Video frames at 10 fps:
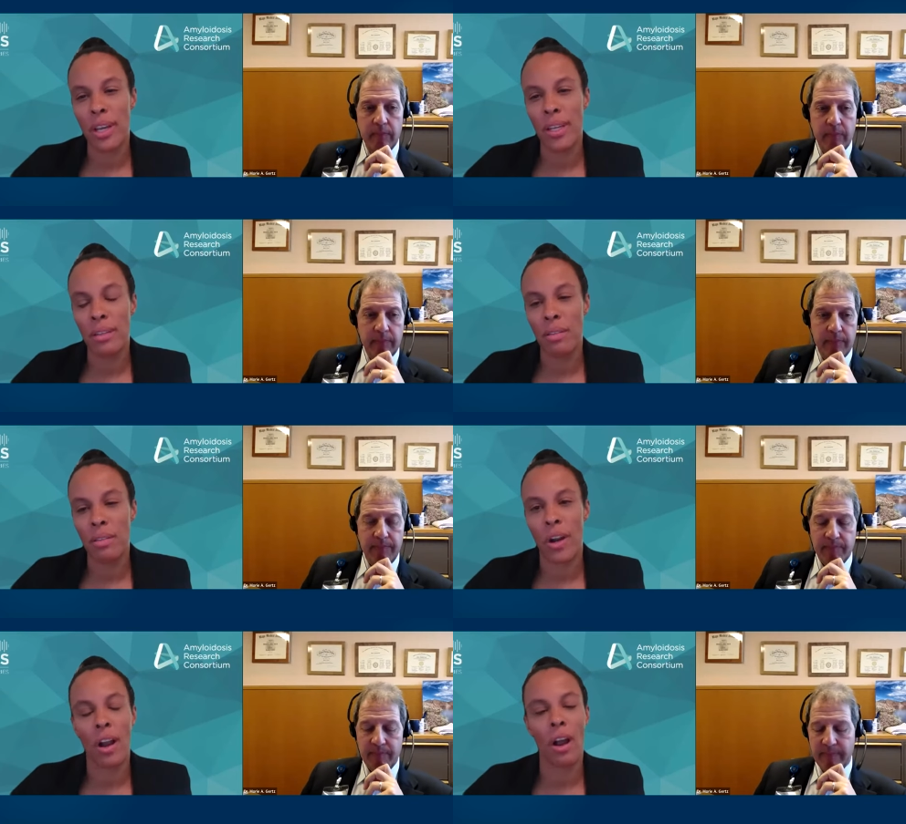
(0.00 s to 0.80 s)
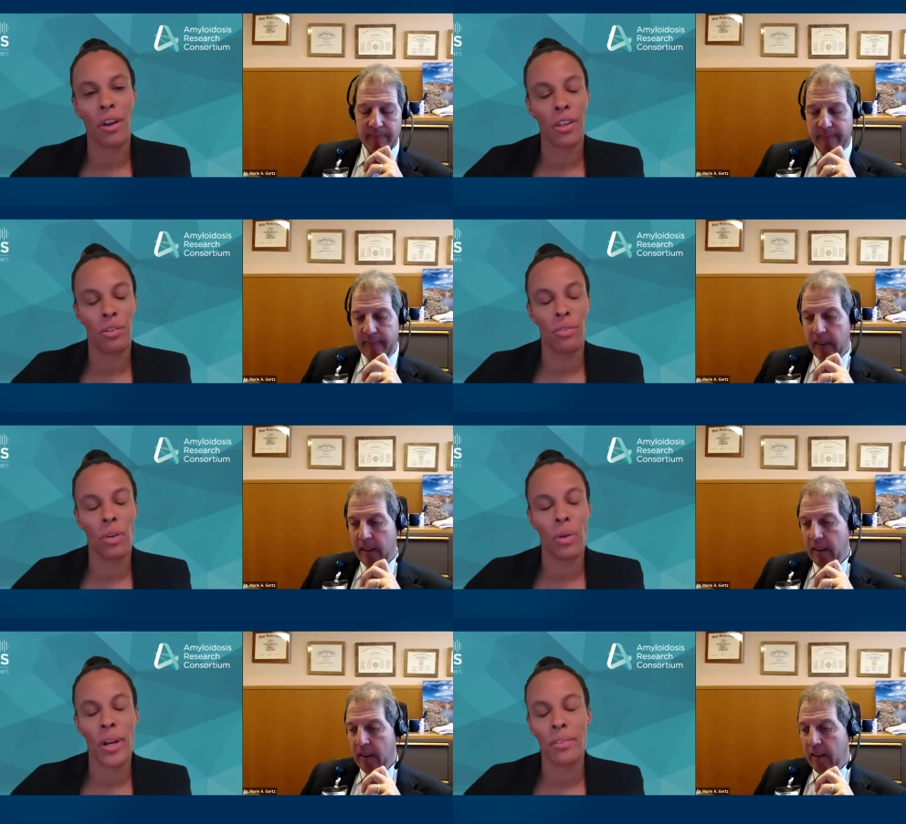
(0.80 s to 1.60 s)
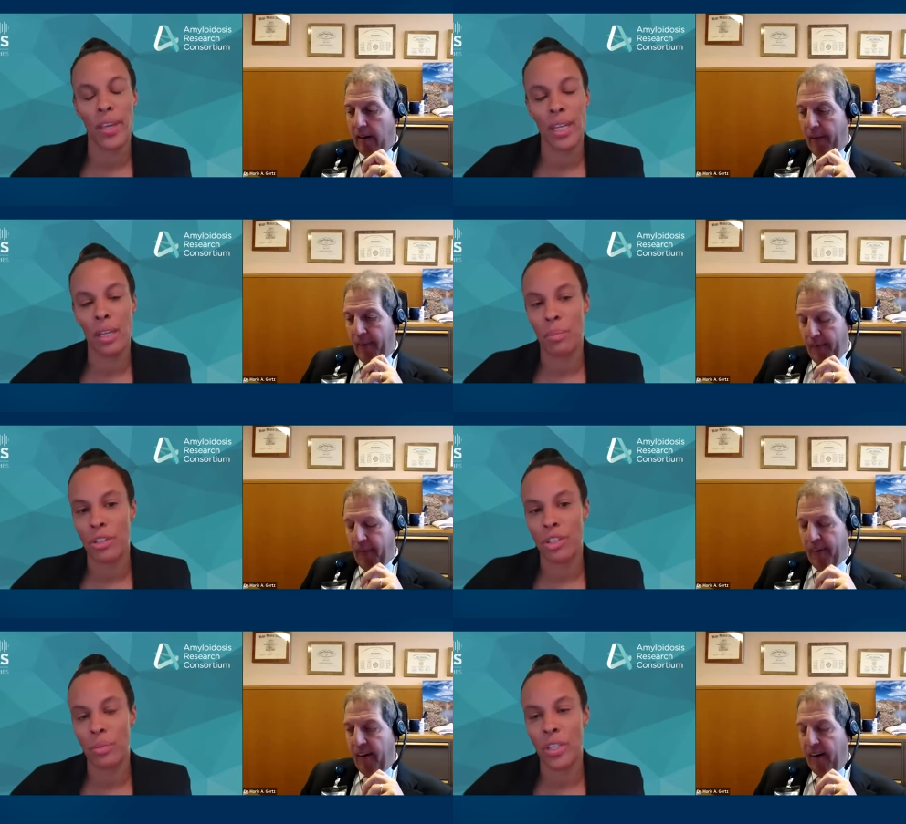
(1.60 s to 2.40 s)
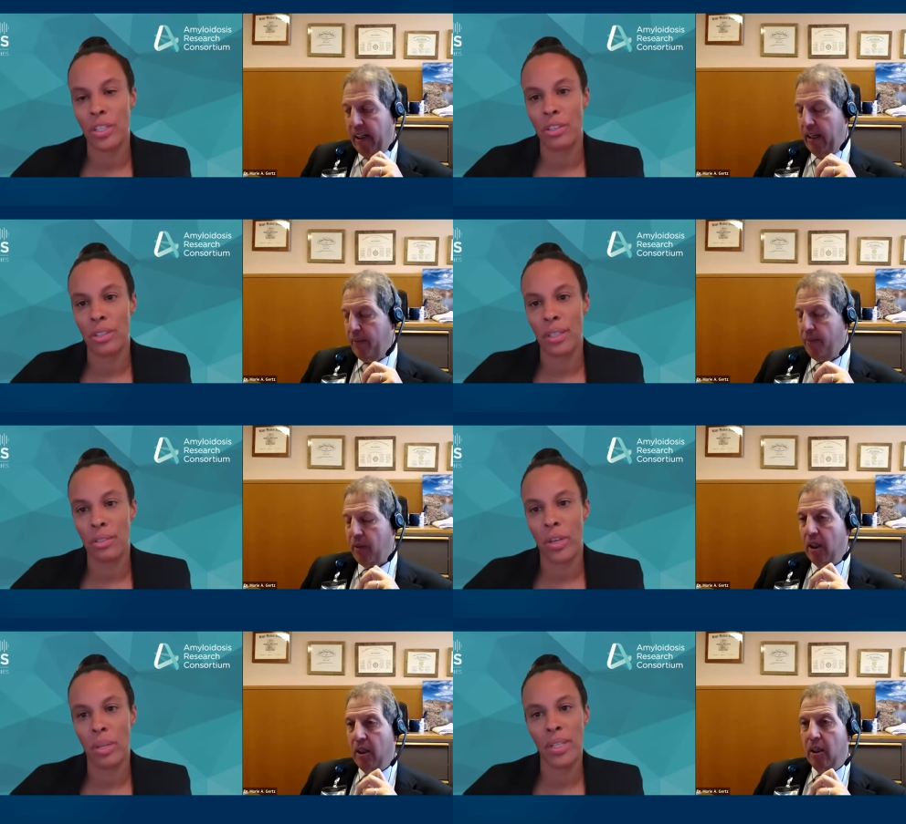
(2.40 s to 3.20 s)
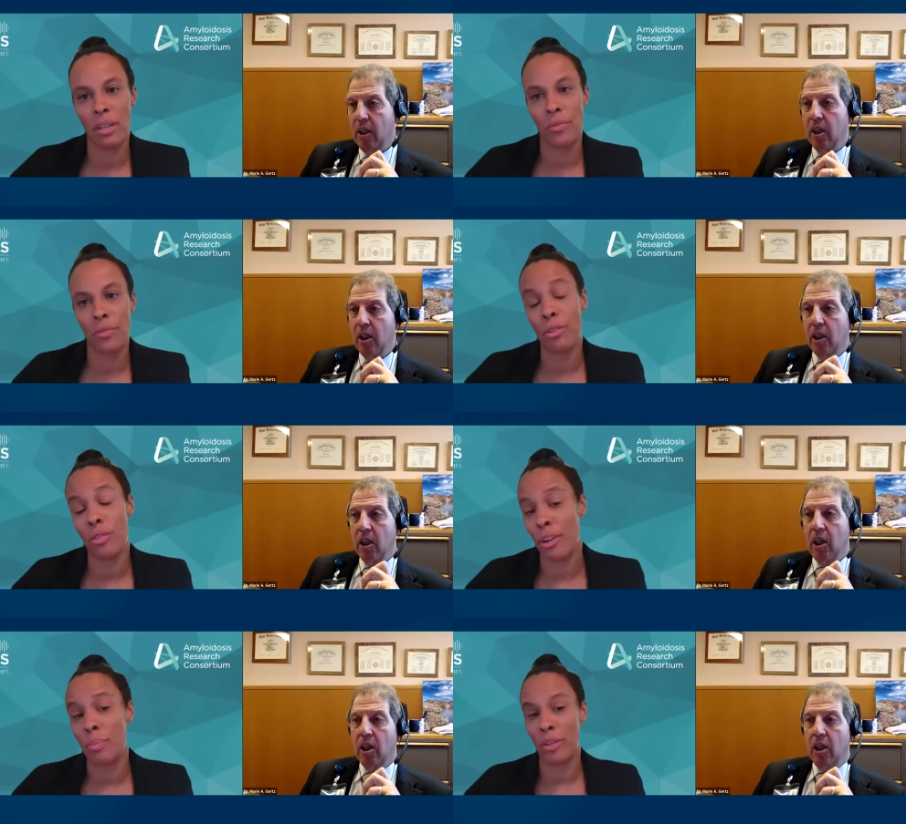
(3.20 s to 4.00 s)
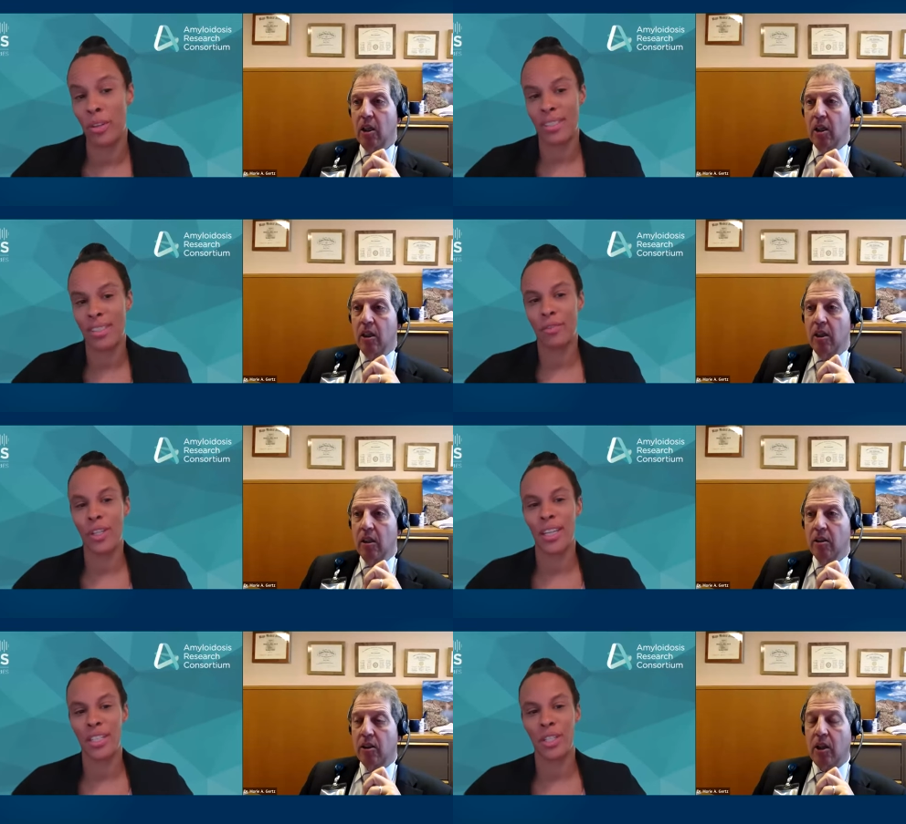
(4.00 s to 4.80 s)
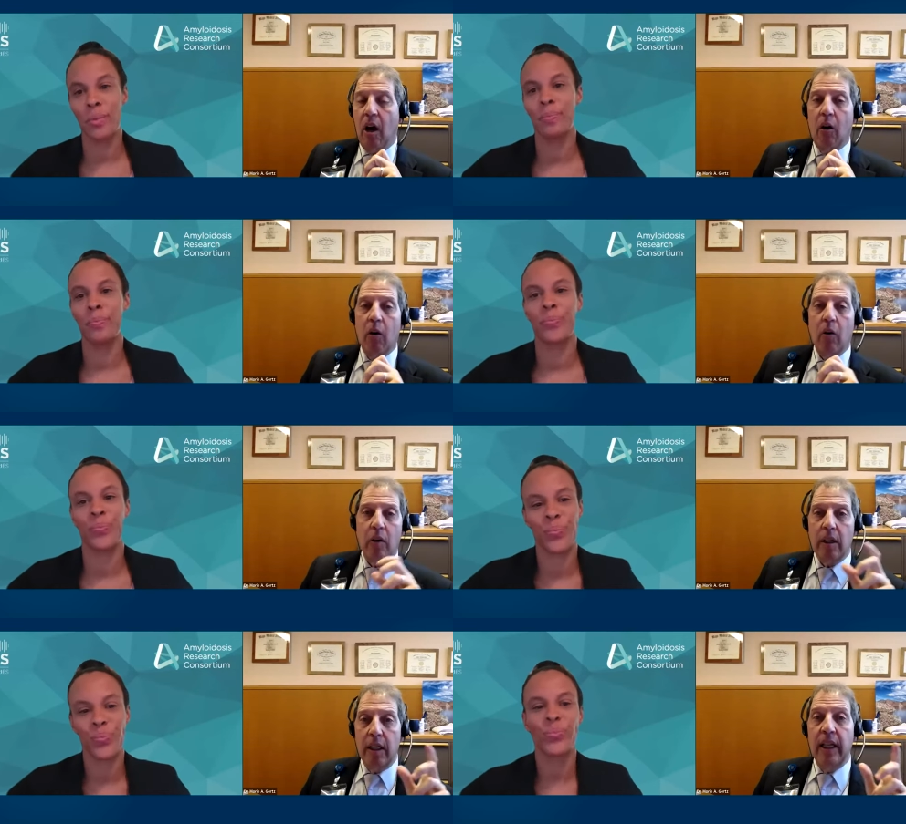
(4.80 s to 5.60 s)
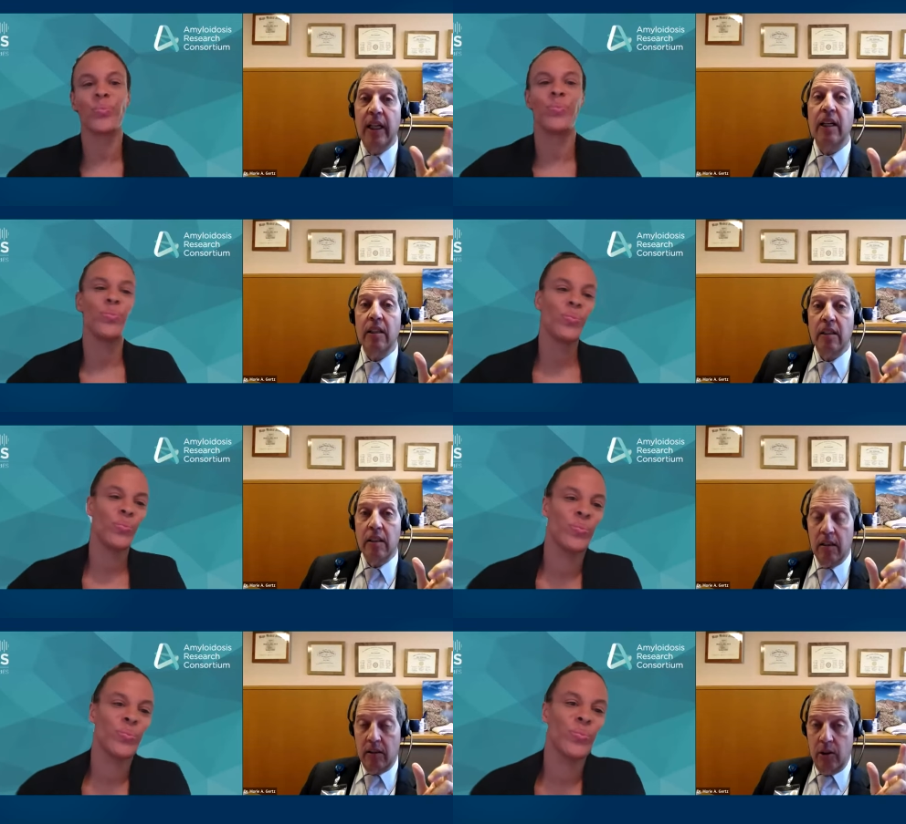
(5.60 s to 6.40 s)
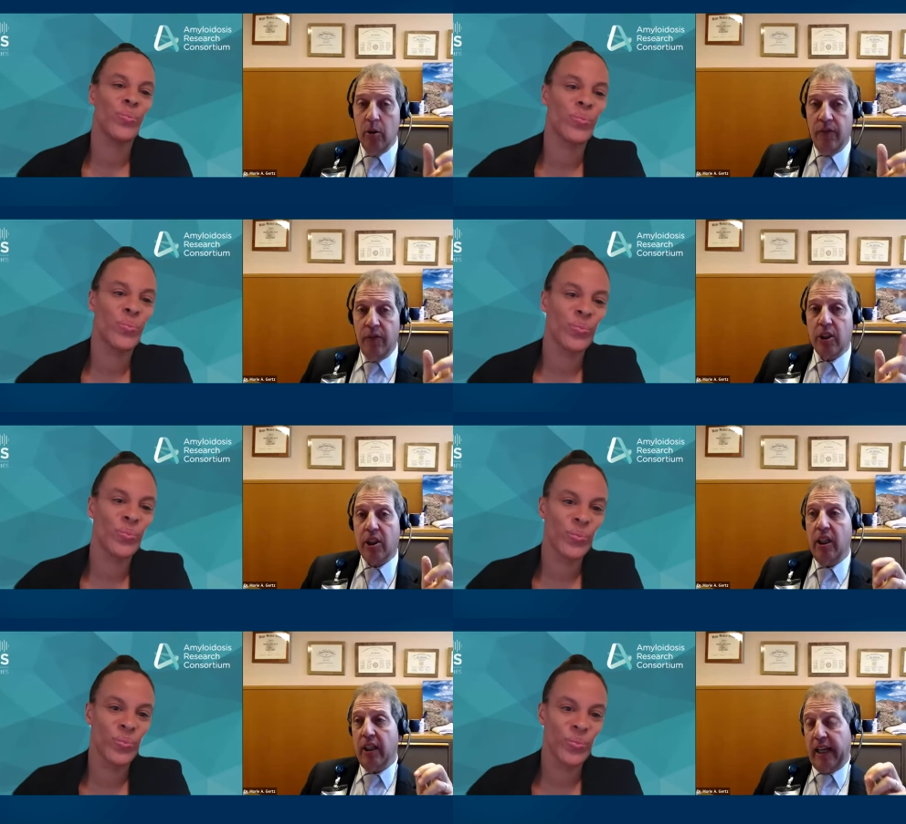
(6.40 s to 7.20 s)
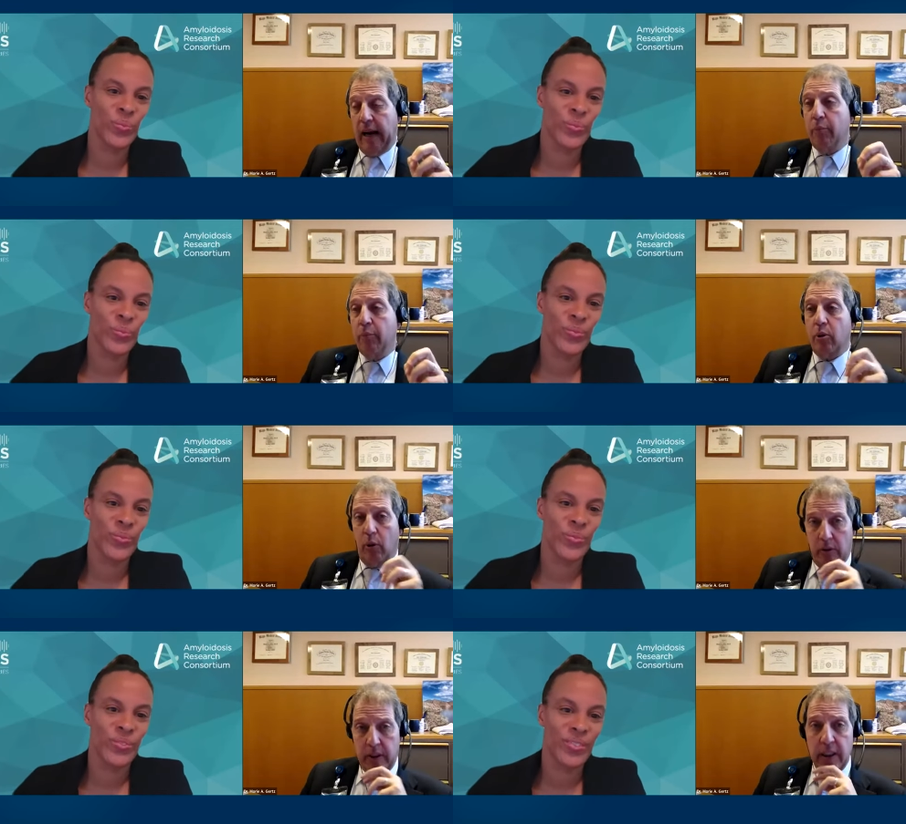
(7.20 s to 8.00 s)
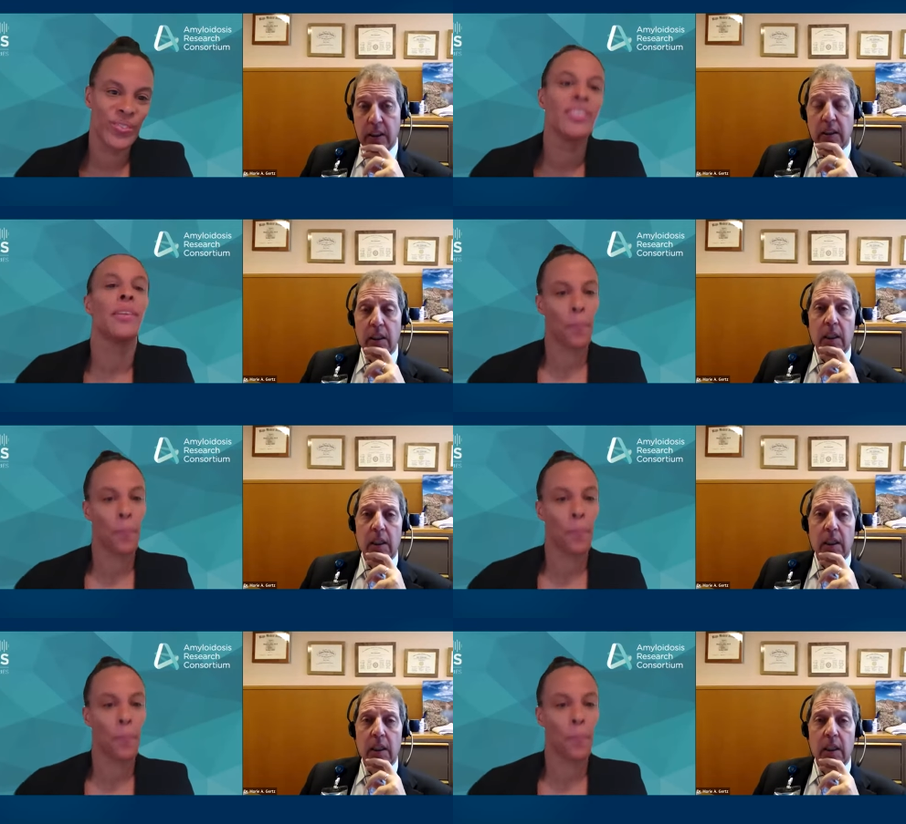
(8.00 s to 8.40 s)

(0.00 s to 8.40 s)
Speaker 1: done, or are you aware of any emerging research yeah. going to be done for new therapeutics for ALECT2? So,
Speaker 2: in university laboratories,